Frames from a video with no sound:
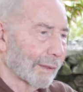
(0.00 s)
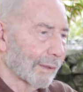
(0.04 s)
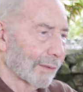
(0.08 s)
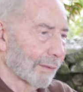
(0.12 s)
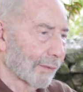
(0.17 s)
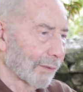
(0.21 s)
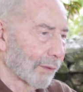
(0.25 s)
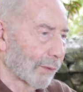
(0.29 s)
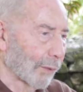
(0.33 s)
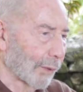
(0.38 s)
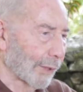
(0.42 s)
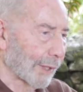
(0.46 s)

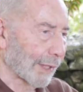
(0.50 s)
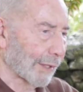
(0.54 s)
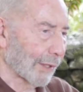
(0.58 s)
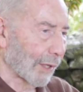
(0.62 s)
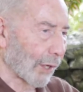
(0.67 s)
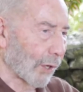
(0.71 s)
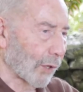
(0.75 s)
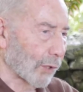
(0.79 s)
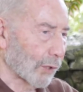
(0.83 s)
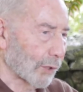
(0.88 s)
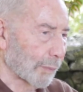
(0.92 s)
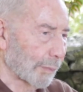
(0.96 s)
going in the
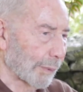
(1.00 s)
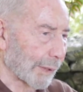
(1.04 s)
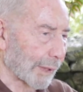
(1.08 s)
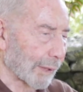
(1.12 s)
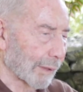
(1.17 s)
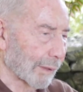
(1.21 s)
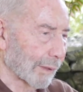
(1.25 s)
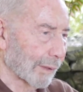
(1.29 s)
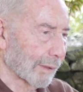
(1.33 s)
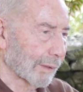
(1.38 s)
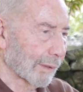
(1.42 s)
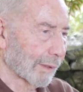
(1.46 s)

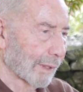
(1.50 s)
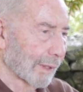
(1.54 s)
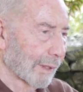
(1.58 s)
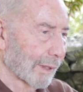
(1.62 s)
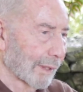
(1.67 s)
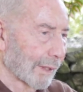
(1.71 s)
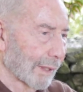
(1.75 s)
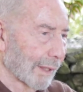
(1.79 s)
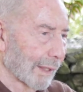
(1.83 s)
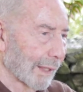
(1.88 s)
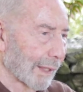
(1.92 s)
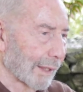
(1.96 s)
hospital,
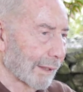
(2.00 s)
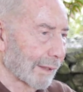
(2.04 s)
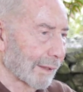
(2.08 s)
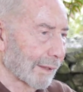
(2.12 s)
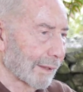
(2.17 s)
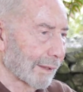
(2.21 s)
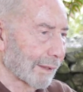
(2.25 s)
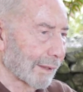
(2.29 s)
and